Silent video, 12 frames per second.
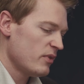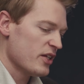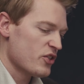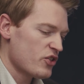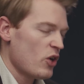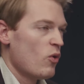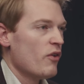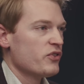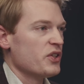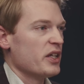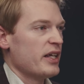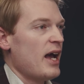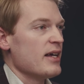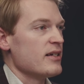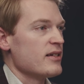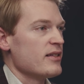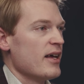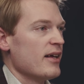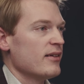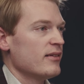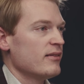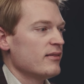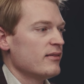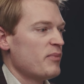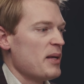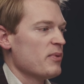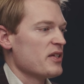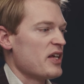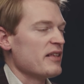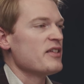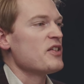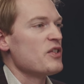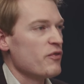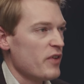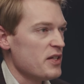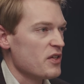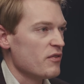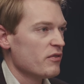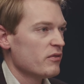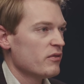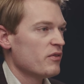it's so often the case that people are saying this is offensive,